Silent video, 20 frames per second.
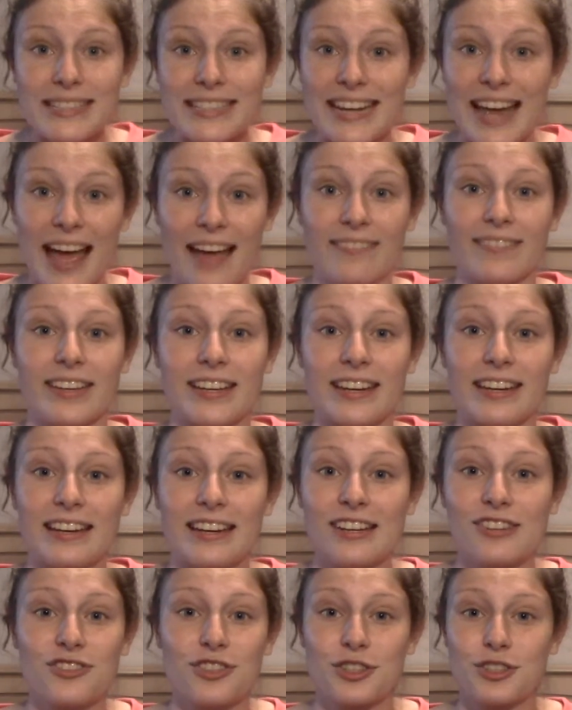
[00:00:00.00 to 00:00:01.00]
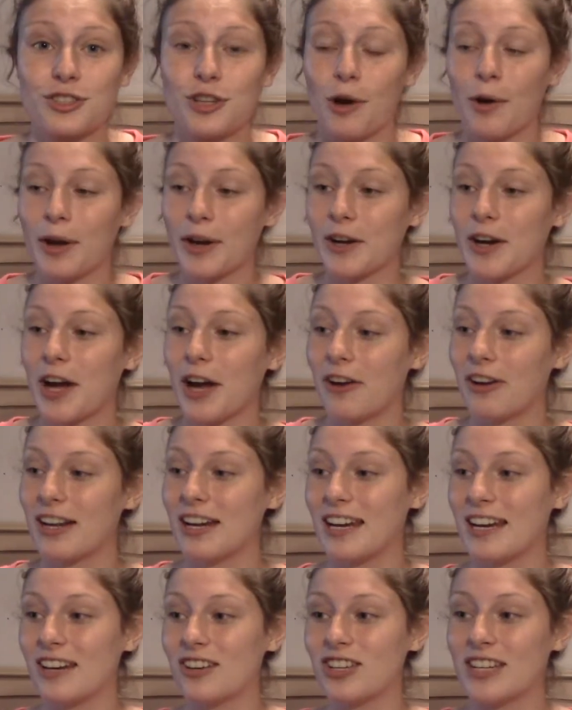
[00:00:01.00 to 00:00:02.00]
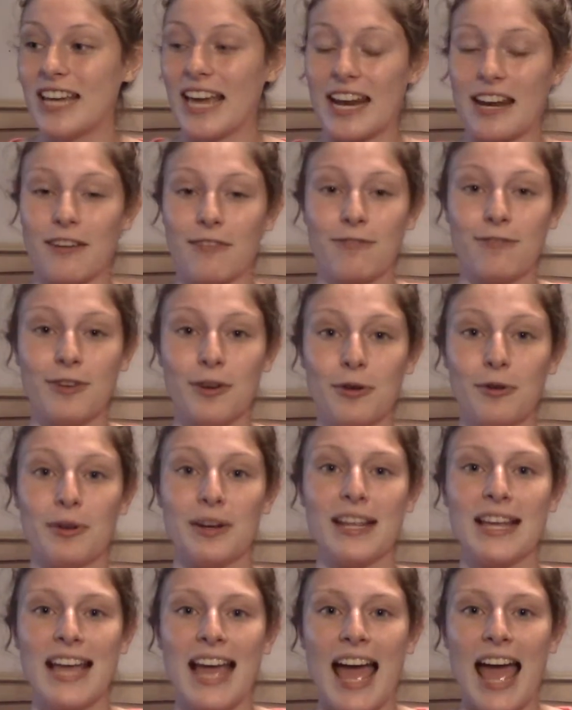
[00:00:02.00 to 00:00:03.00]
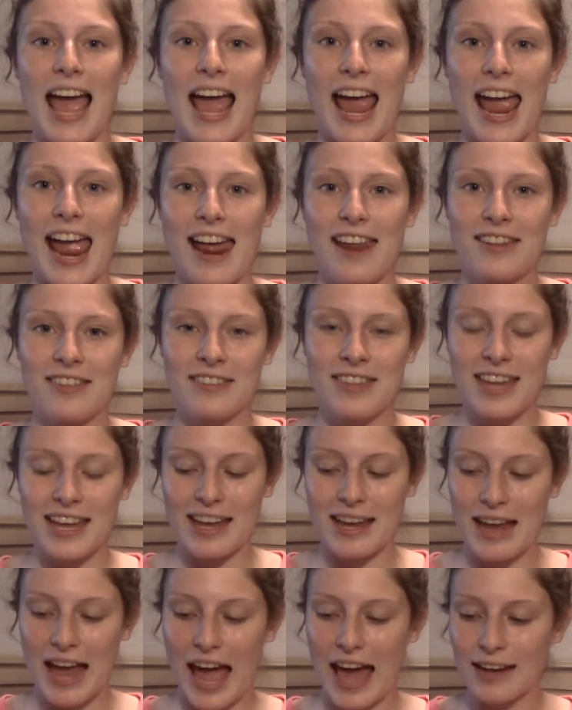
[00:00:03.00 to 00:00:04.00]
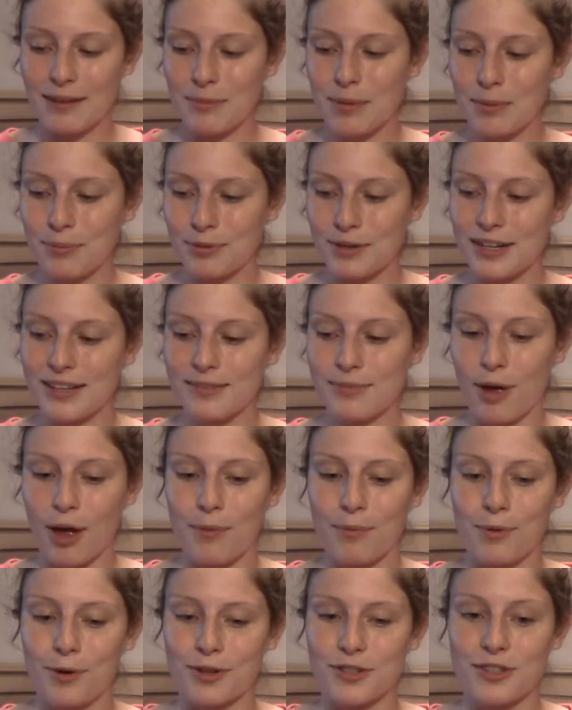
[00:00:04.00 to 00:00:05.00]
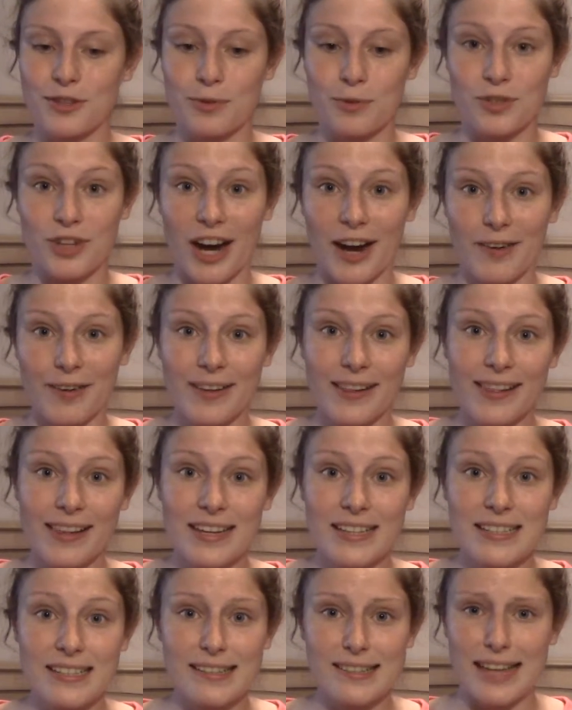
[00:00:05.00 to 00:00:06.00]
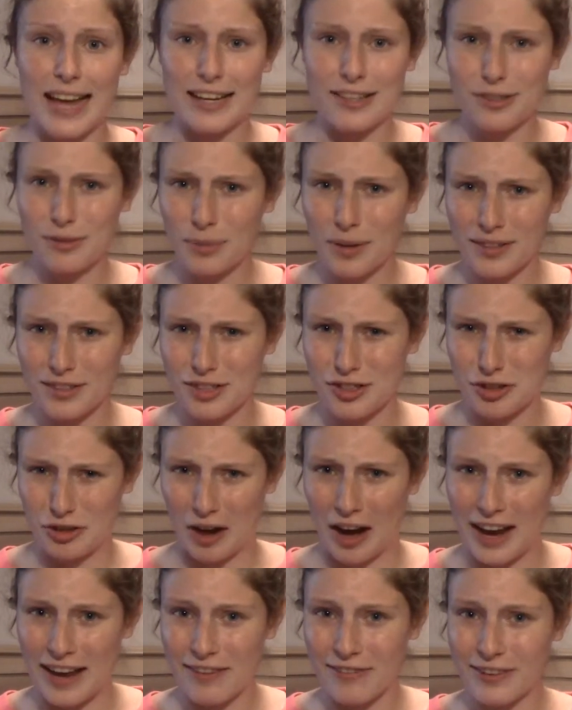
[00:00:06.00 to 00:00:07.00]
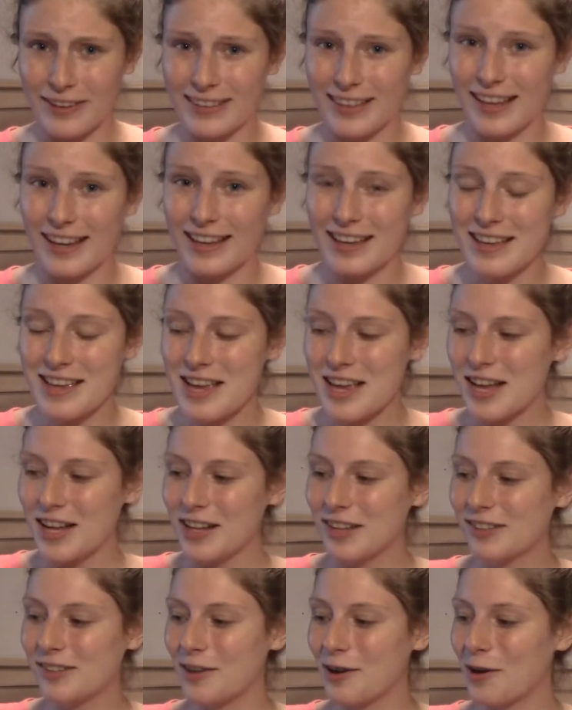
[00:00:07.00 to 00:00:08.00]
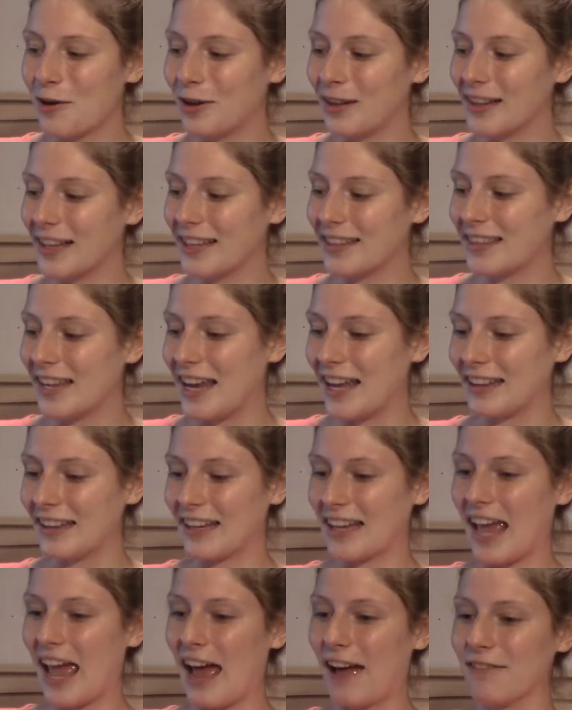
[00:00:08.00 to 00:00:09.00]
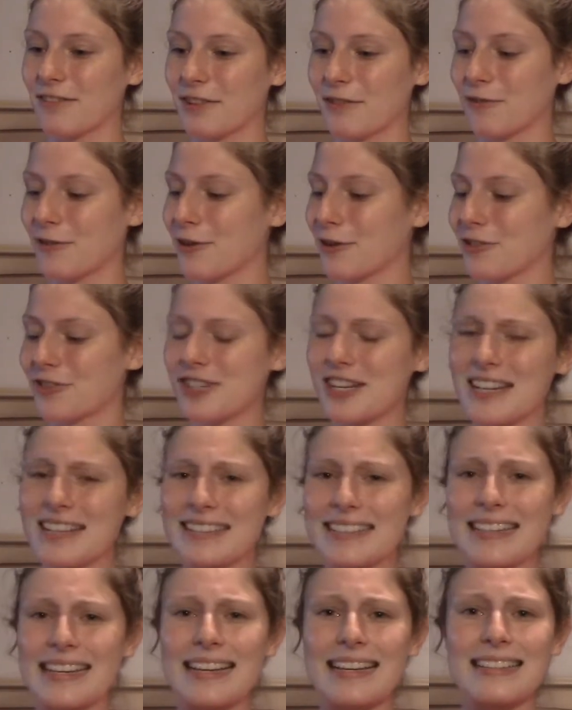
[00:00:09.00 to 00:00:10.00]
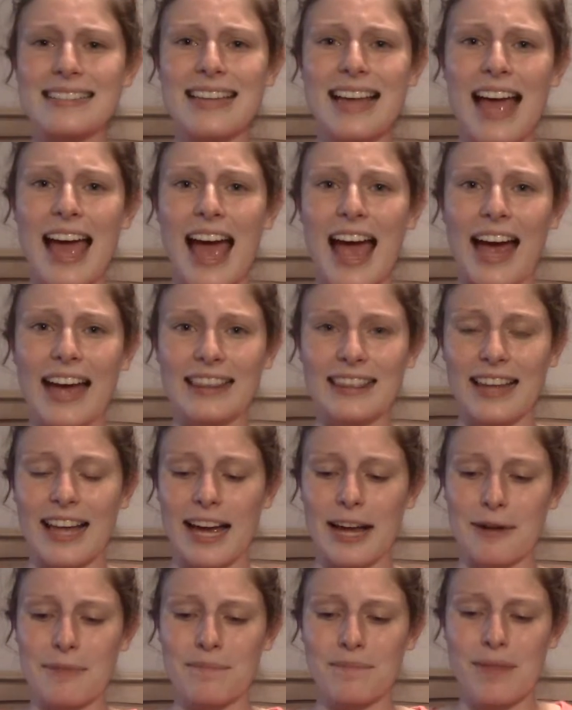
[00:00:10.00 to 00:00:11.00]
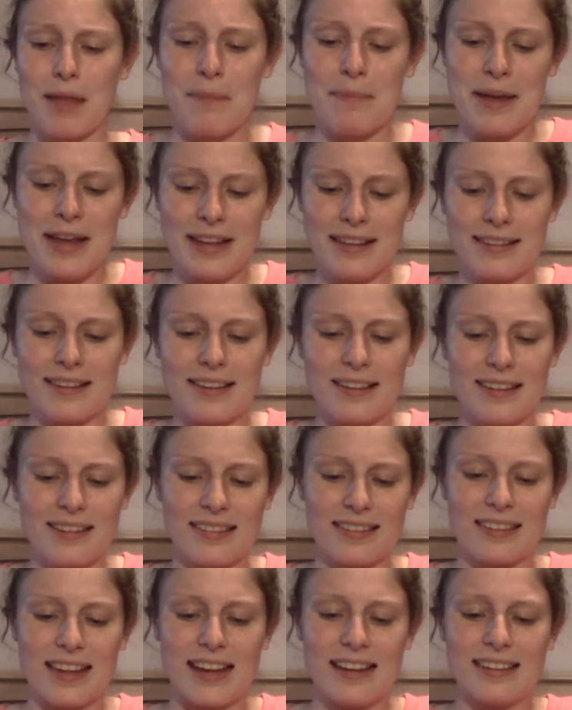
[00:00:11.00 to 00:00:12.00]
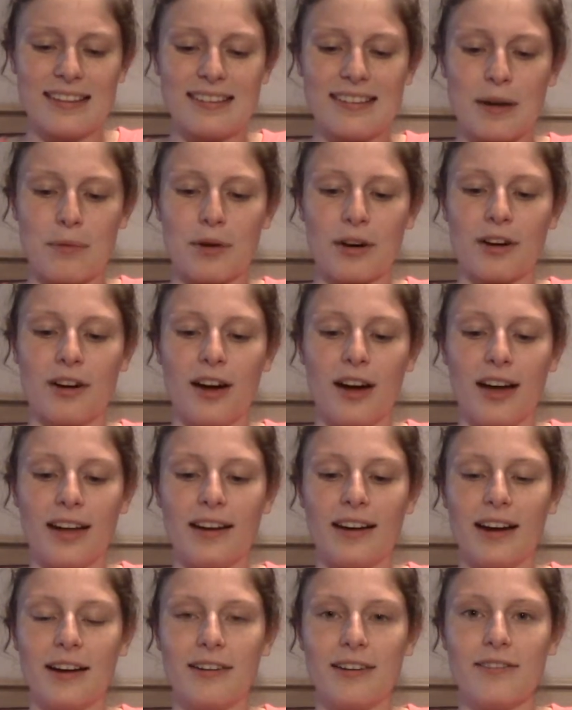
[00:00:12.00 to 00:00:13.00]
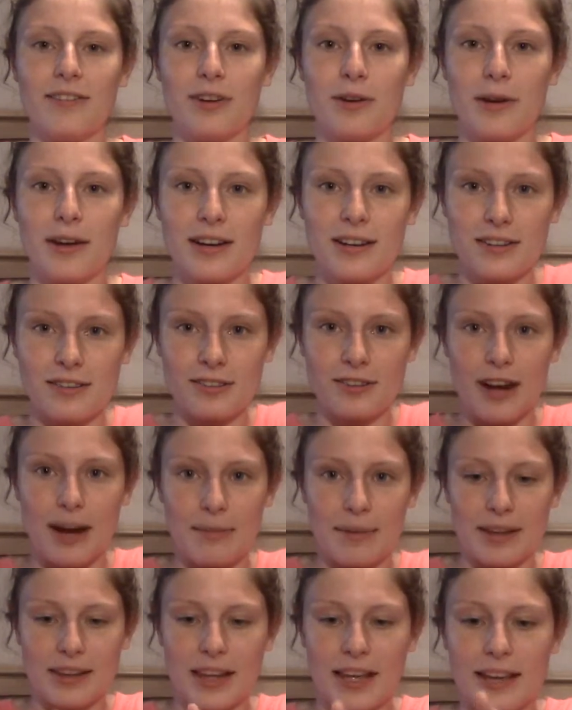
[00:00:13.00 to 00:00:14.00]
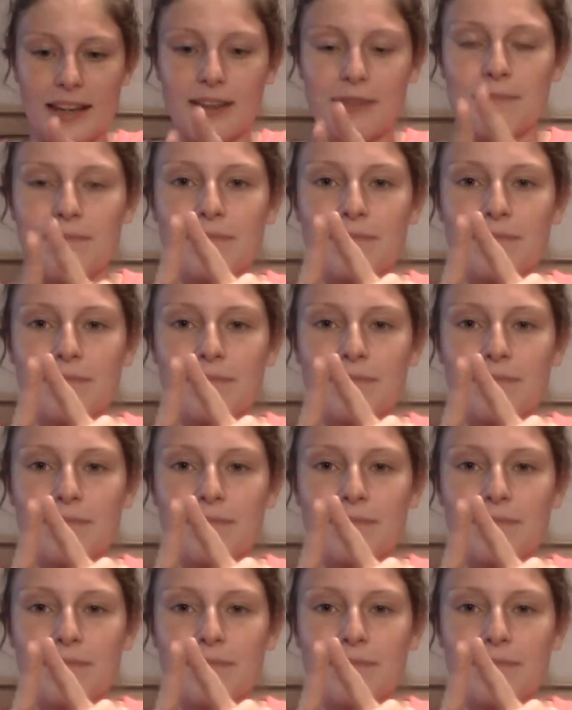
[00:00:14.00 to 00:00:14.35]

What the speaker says: in heaven just going around and getting food. And they had them in pretty small portions, which I really liked because I just wanted to try everything. So like they had like halves of grilled cheeses and like pizza slices that were cut, I don't even know how to describe it, like